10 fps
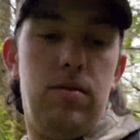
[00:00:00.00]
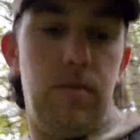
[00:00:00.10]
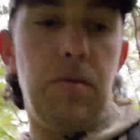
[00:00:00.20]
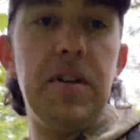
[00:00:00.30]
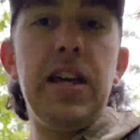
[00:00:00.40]

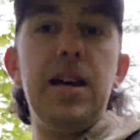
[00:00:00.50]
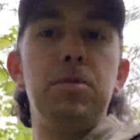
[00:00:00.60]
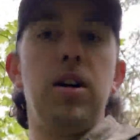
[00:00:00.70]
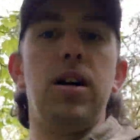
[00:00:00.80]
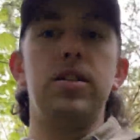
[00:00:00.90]
when we came
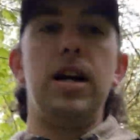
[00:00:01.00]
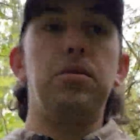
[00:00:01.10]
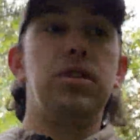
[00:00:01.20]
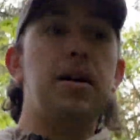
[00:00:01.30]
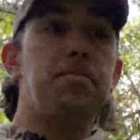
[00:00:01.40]
in contact
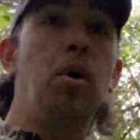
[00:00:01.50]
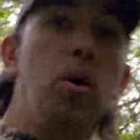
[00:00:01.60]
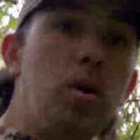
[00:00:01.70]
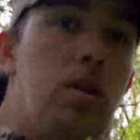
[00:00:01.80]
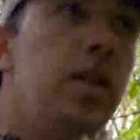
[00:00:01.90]
with that
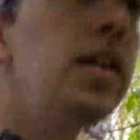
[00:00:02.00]
bull,